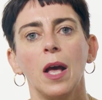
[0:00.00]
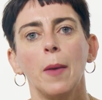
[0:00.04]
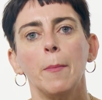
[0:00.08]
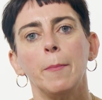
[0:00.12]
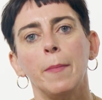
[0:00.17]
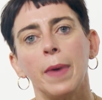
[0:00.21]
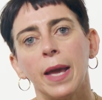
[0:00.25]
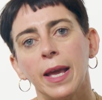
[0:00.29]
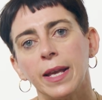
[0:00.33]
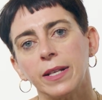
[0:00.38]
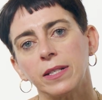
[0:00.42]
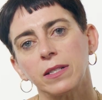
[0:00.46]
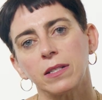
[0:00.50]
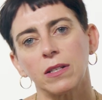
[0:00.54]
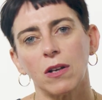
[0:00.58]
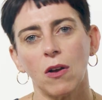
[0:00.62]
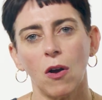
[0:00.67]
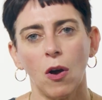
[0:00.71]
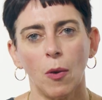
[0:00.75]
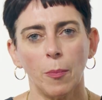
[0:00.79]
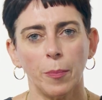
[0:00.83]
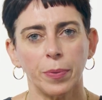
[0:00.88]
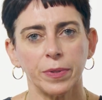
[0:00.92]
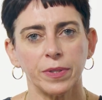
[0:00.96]
makes
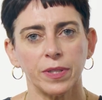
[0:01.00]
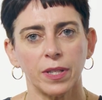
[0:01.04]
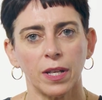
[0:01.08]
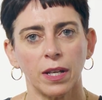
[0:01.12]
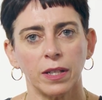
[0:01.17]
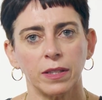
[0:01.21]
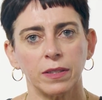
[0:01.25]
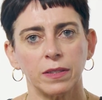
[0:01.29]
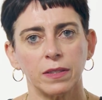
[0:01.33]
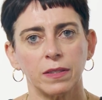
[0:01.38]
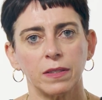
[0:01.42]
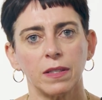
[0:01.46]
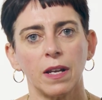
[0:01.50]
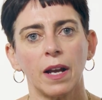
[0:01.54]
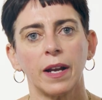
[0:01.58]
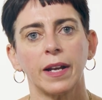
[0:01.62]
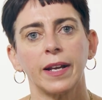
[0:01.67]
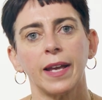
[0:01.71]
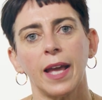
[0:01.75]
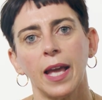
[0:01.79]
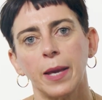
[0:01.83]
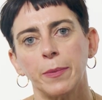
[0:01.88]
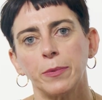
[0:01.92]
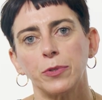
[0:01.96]
composites a
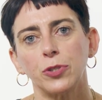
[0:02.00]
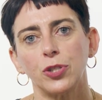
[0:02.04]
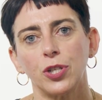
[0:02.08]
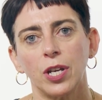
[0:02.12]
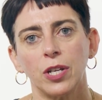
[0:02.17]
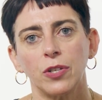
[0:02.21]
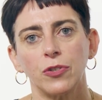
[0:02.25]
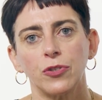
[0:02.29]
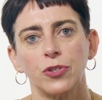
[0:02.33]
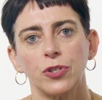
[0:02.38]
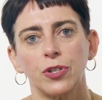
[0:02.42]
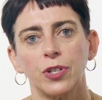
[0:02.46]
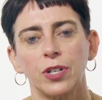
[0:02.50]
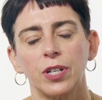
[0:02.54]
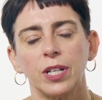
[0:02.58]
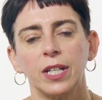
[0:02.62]
game changer